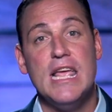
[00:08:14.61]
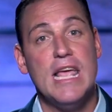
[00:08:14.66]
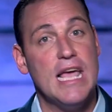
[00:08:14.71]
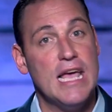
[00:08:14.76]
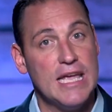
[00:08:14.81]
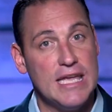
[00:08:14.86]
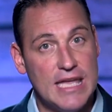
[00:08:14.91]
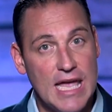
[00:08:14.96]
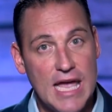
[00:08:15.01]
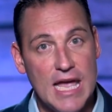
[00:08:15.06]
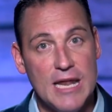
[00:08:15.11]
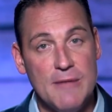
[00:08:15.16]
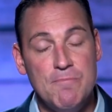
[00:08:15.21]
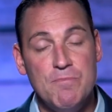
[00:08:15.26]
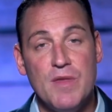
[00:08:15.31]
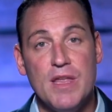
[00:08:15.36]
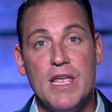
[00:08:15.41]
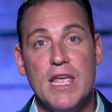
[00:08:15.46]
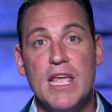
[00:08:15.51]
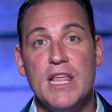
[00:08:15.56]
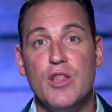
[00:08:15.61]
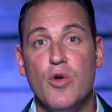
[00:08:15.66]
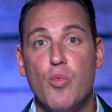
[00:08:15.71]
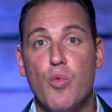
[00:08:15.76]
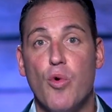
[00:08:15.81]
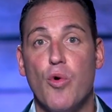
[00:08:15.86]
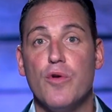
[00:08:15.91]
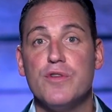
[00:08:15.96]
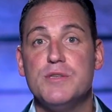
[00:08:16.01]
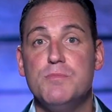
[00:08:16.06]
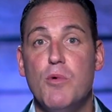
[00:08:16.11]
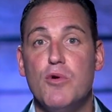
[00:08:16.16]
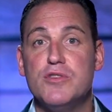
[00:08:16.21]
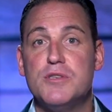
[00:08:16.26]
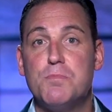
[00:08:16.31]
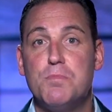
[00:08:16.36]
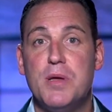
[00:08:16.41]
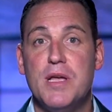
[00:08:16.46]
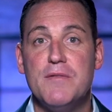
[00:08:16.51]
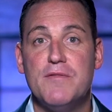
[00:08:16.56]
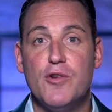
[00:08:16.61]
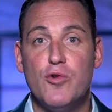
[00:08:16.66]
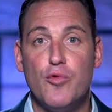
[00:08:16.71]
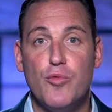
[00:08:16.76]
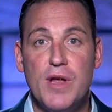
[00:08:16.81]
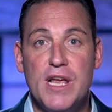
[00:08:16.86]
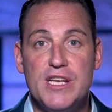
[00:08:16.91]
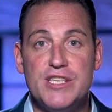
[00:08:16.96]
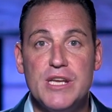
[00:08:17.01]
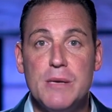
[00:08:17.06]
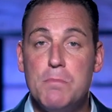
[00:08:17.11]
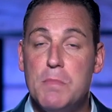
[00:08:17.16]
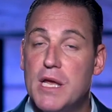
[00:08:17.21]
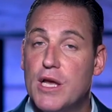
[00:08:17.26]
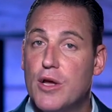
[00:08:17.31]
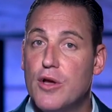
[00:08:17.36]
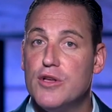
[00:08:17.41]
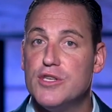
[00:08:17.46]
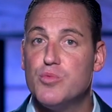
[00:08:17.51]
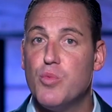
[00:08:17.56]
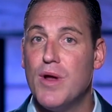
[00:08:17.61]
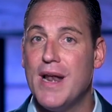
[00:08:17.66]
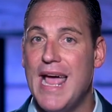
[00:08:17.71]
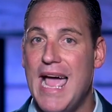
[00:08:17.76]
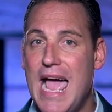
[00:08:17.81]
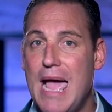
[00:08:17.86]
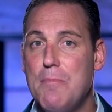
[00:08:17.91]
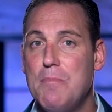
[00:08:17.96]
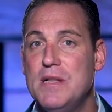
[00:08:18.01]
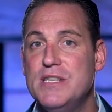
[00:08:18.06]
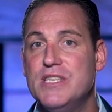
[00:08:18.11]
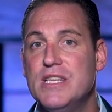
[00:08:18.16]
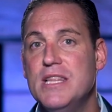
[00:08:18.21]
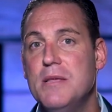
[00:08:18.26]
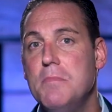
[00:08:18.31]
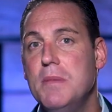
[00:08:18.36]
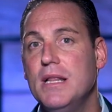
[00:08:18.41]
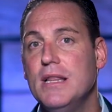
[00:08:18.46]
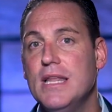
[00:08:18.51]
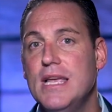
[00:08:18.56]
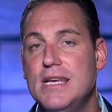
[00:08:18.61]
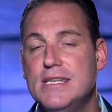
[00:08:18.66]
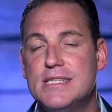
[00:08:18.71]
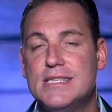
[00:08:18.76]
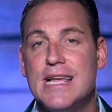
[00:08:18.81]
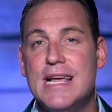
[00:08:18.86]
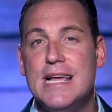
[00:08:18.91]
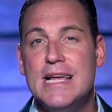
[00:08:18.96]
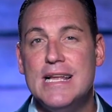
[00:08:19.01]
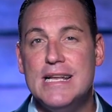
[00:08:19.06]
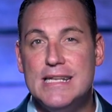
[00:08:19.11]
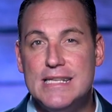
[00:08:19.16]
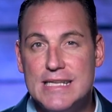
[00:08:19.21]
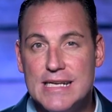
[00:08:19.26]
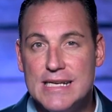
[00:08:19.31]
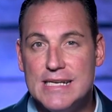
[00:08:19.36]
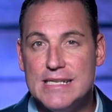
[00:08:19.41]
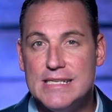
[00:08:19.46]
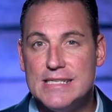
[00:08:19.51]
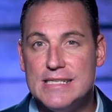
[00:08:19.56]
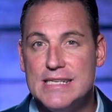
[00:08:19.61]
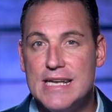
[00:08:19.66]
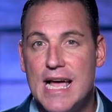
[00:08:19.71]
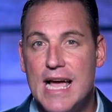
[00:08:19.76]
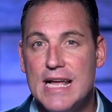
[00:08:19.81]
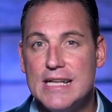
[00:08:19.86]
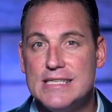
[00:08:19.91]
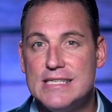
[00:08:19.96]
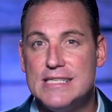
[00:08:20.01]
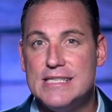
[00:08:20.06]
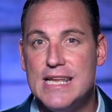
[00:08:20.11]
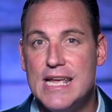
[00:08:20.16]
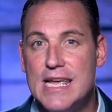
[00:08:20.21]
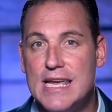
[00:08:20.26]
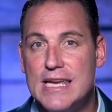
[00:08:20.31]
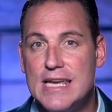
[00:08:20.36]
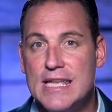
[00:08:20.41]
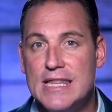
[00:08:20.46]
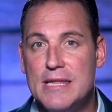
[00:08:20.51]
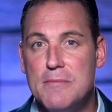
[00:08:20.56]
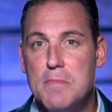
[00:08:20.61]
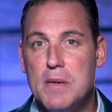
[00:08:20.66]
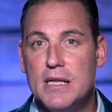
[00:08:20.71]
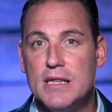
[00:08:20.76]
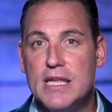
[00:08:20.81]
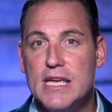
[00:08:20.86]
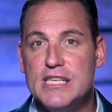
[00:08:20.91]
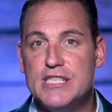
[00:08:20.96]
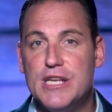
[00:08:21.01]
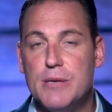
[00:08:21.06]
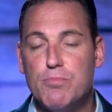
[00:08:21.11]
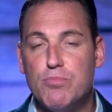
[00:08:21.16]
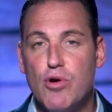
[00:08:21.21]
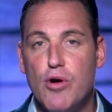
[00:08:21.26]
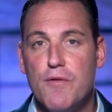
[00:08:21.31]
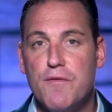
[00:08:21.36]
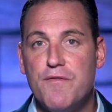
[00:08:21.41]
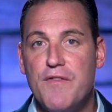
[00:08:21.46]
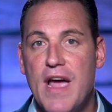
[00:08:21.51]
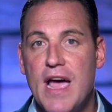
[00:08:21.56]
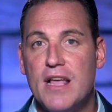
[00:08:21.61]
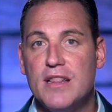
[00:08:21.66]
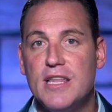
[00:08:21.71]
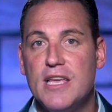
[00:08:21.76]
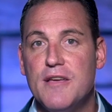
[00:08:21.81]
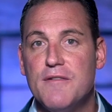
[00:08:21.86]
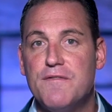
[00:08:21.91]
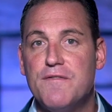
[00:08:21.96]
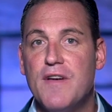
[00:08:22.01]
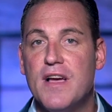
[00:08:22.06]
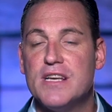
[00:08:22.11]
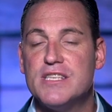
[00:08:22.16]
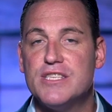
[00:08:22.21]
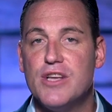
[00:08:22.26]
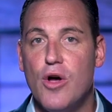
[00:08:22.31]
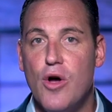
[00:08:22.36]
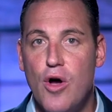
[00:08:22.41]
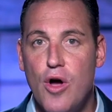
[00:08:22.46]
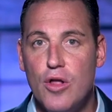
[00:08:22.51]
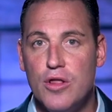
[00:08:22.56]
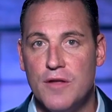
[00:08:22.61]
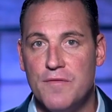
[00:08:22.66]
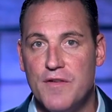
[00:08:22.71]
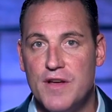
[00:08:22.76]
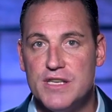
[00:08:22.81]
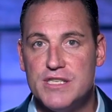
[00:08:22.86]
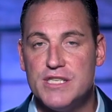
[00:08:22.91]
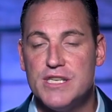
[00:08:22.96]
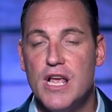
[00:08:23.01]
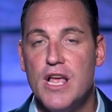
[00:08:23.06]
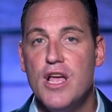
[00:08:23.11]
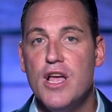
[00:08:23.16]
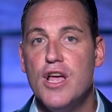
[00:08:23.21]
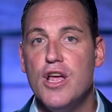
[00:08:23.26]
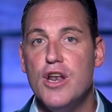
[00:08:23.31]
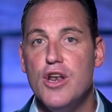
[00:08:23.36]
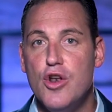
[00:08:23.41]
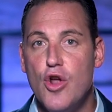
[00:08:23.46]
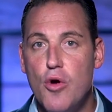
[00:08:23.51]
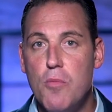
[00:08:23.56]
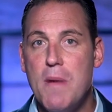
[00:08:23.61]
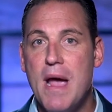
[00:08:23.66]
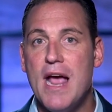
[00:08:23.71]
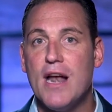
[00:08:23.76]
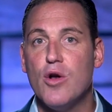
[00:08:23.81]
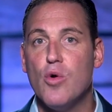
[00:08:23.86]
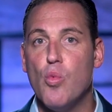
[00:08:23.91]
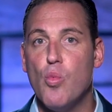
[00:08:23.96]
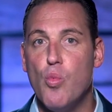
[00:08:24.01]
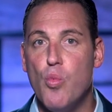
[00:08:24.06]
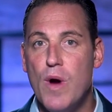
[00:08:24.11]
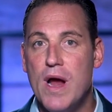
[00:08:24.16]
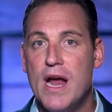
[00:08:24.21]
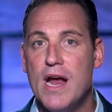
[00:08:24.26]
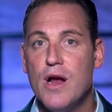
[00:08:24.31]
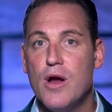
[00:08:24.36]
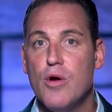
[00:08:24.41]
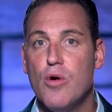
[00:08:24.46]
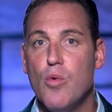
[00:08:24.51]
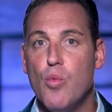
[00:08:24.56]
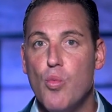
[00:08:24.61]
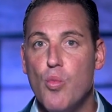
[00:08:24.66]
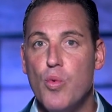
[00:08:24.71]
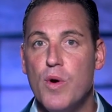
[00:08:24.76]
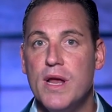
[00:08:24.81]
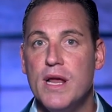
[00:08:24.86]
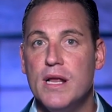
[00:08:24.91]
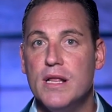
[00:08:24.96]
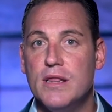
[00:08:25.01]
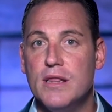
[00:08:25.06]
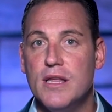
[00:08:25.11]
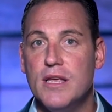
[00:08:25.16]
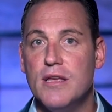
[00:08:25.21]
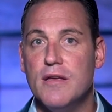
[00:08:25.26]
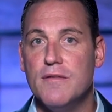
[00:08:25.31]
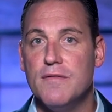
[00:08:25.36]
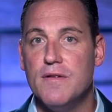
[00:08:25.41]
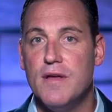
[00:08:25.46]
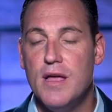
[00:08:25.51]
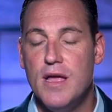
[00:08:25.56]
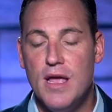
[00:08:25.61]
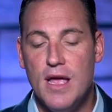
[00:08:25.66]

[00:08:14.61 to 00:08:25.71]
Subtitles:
Again, in the world's most pivotal region, because what happens in the Middle East does not stay in the Middle East. It profoundly affects all of us, no matter where we live.